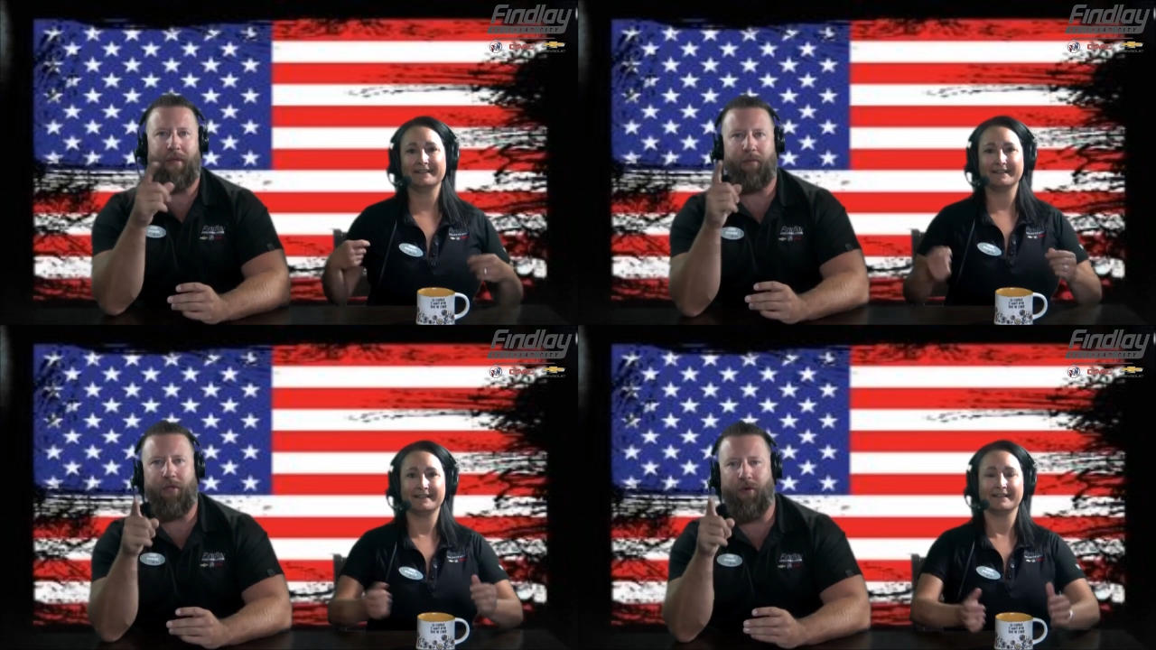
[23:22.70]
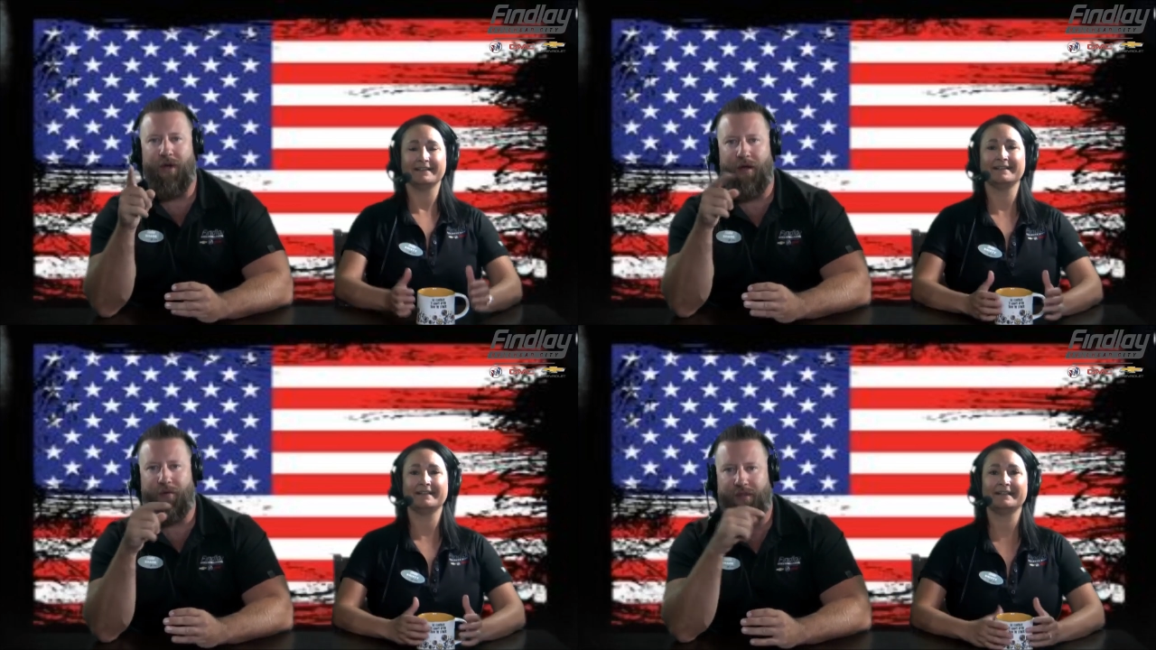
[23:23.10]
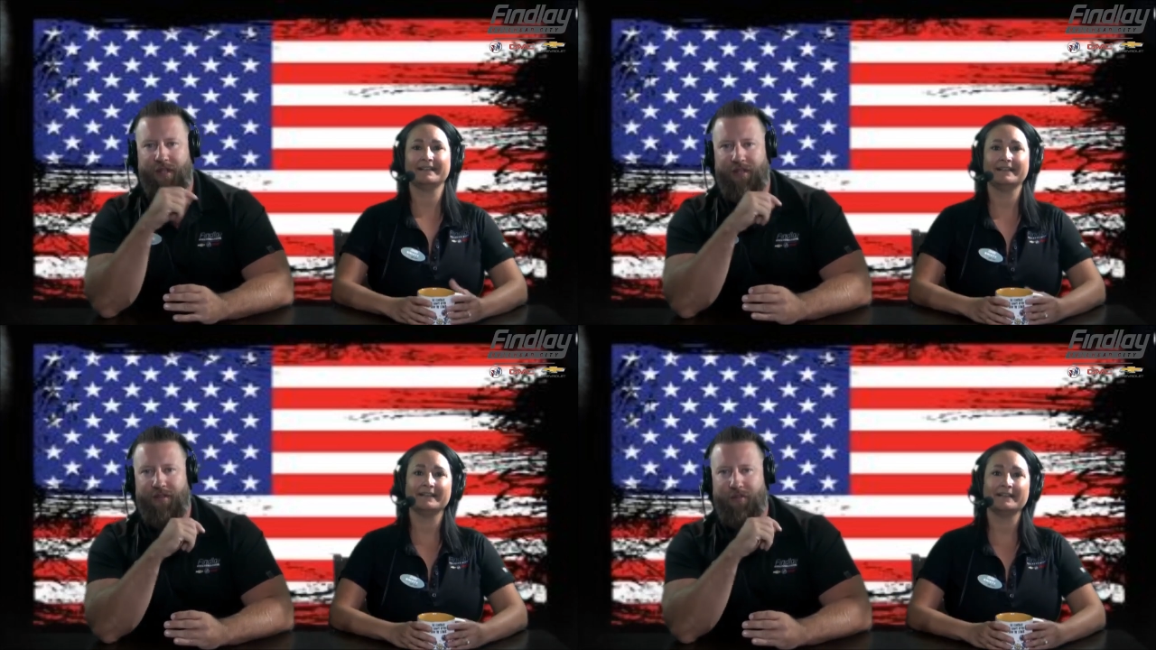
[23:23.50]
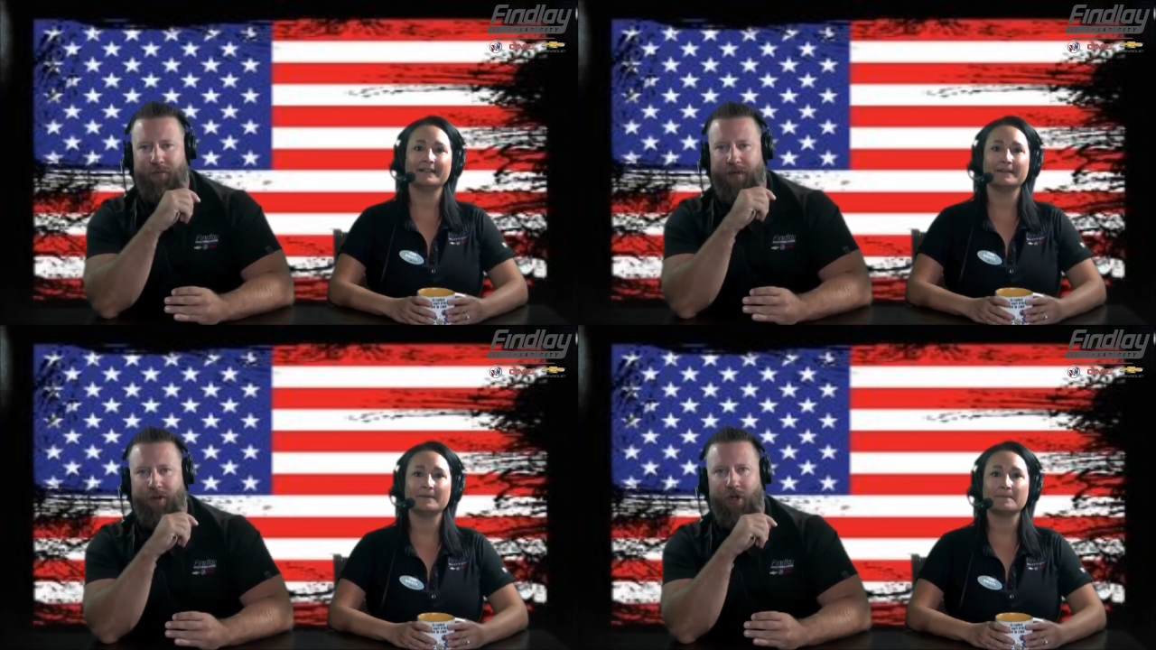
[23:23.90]
Speaker 1: Maybe we go out with a. Do we
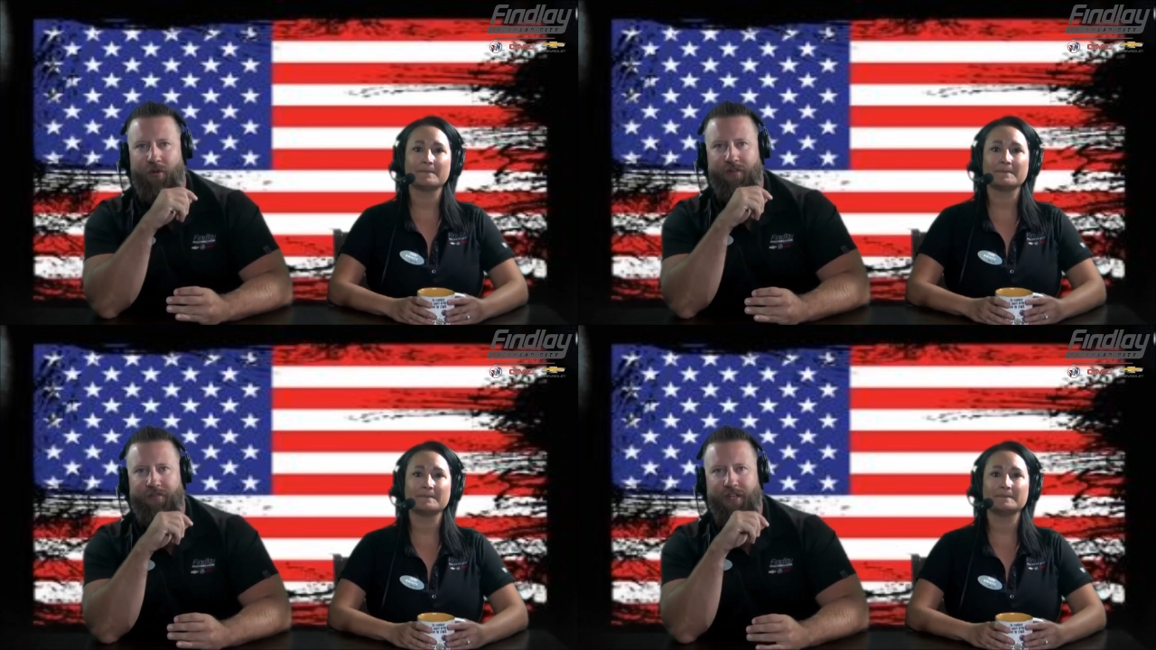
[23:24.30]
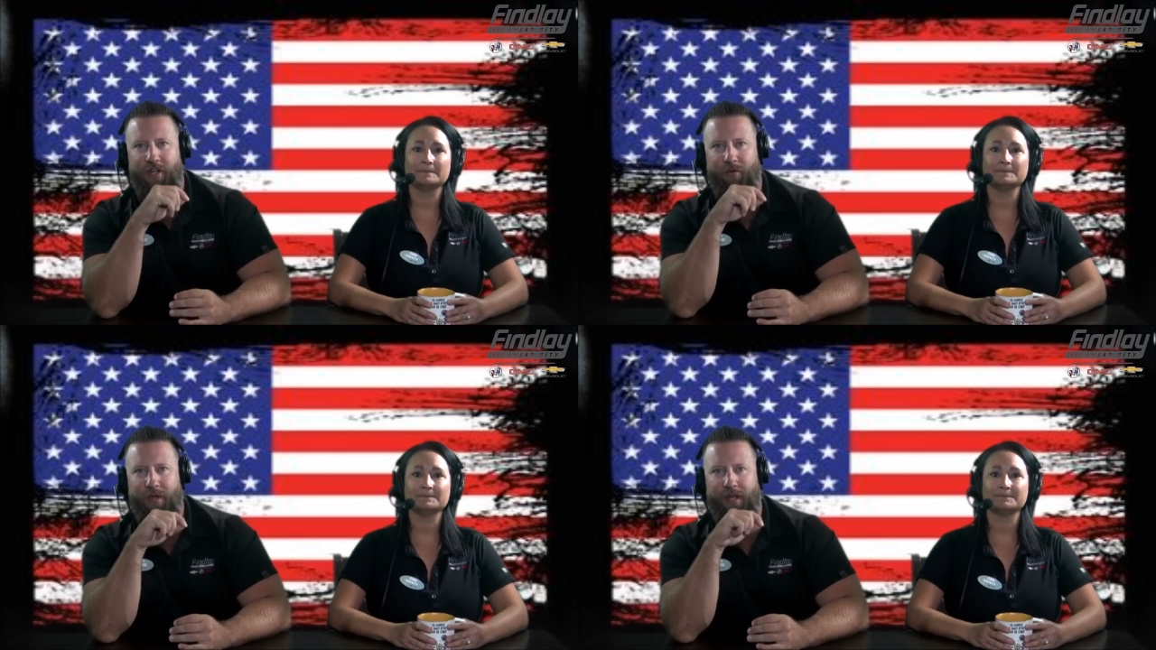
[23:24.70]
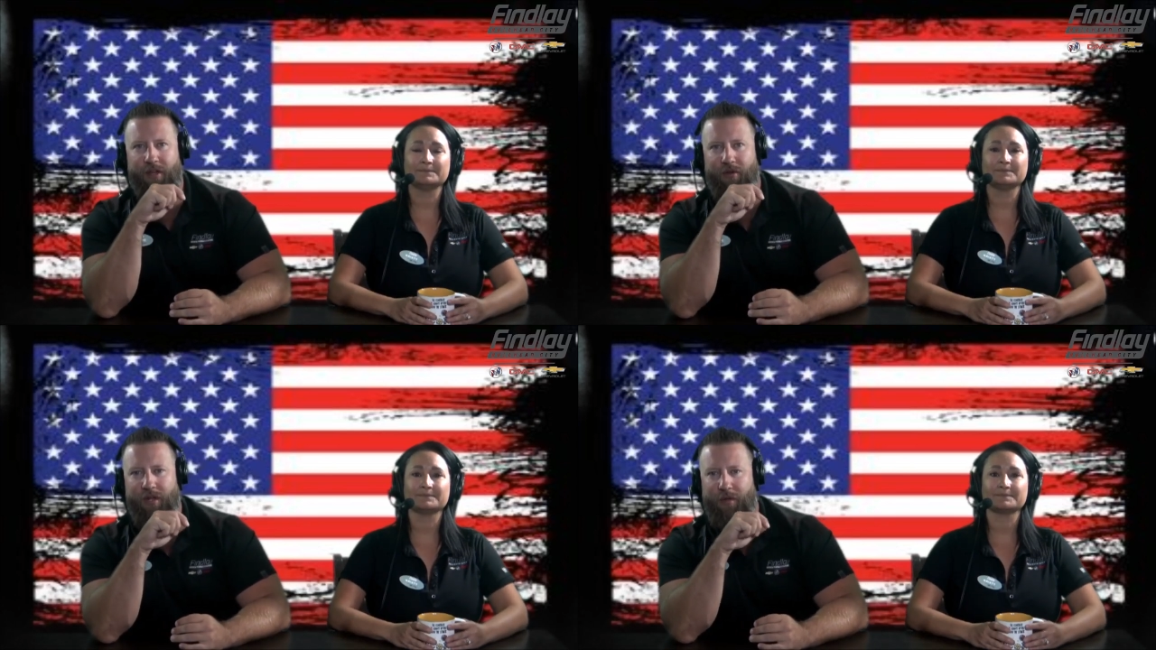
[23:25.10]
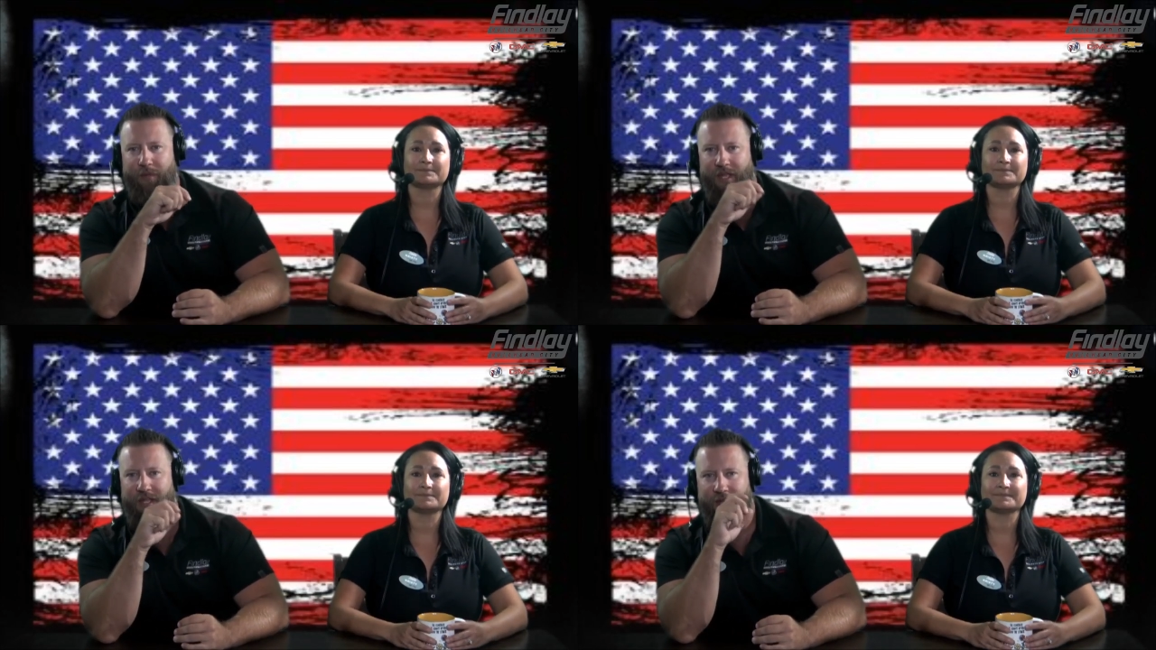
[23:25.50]
have our Kona video? We had Kona up
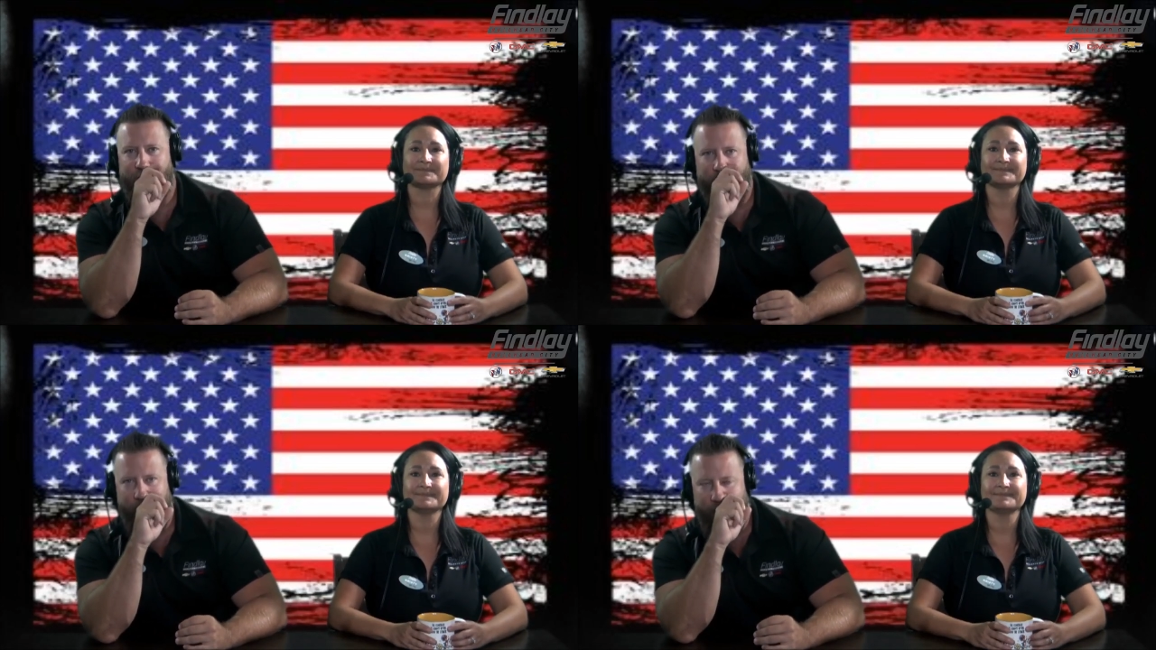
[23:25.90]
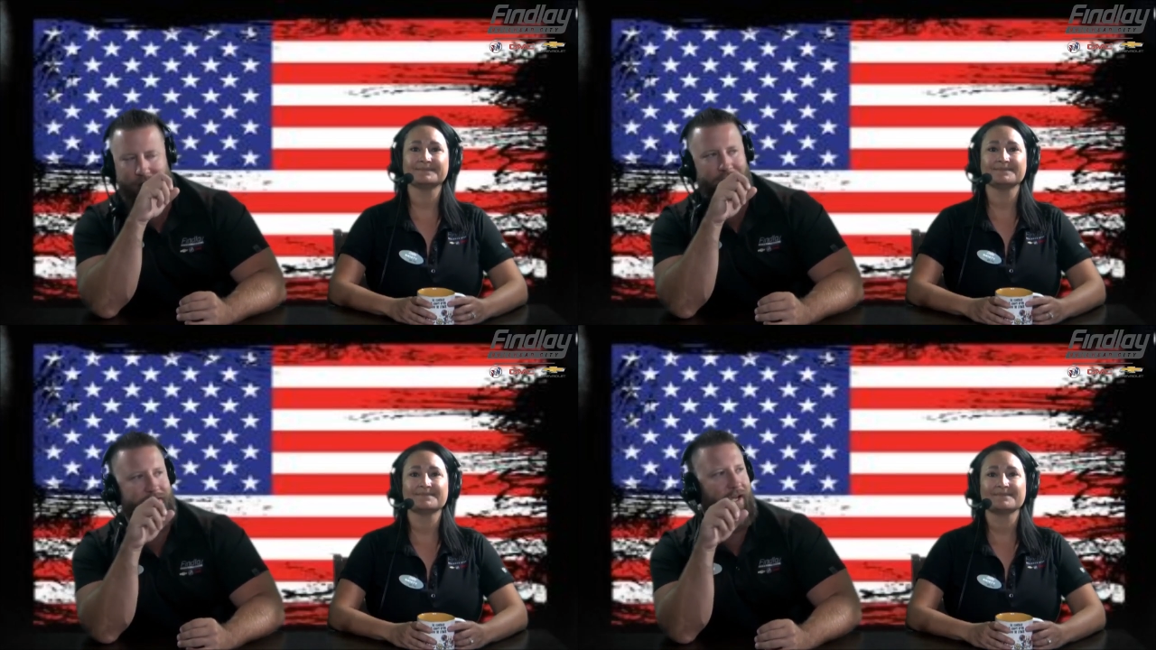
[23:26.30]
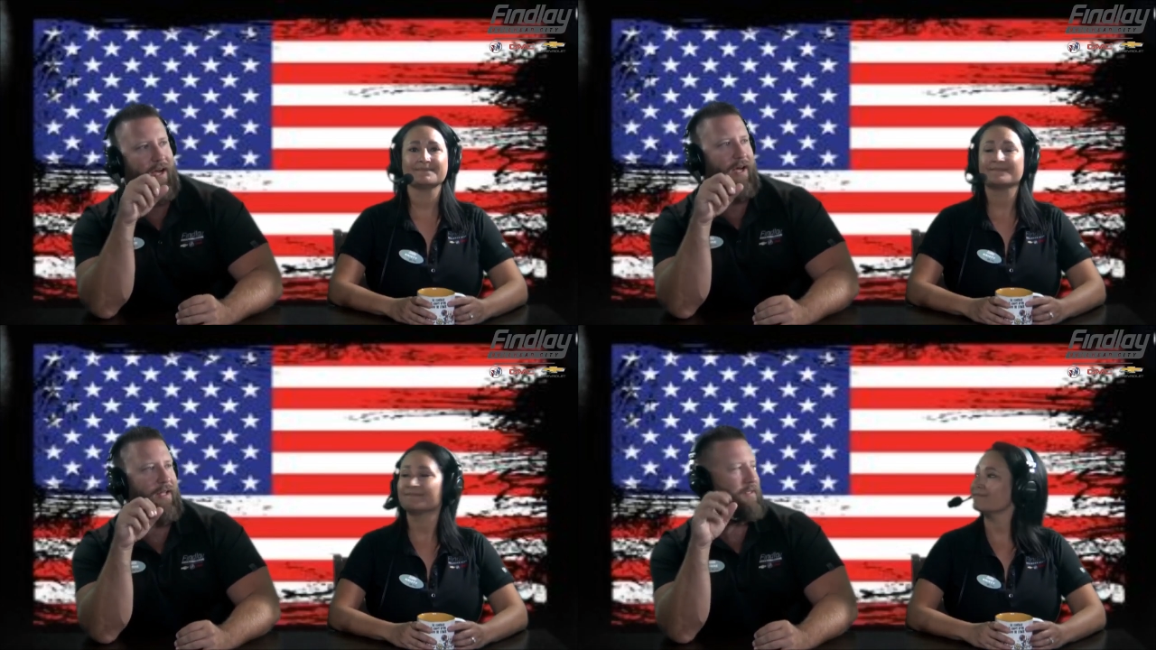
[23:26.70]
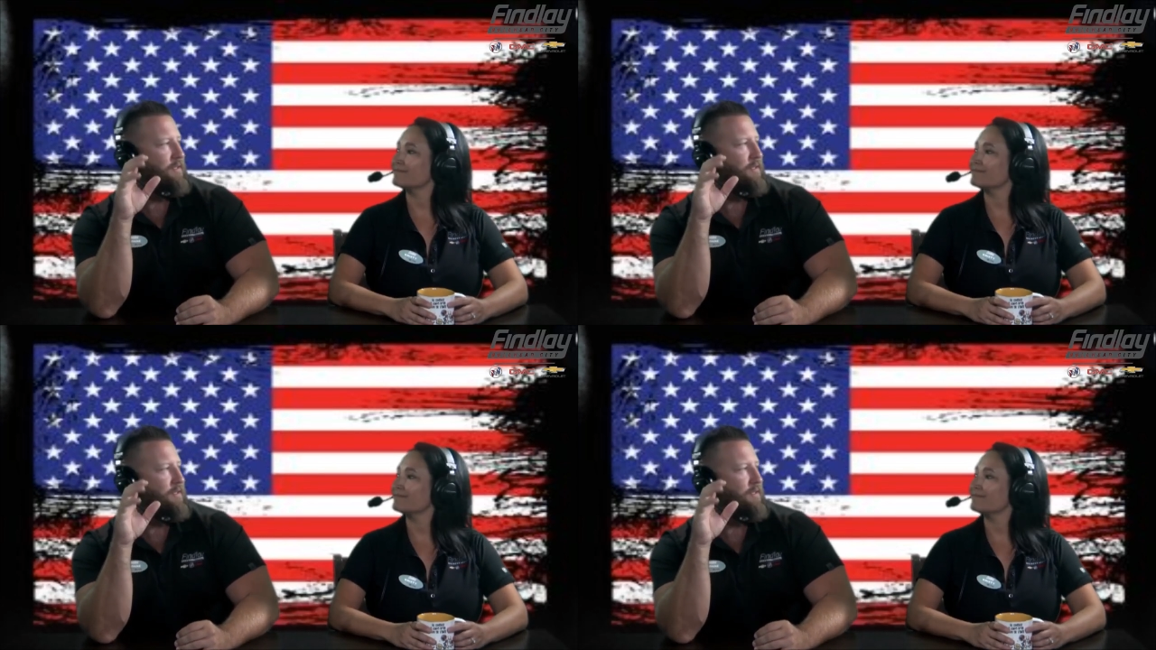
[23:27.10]
again the other day. It is hot.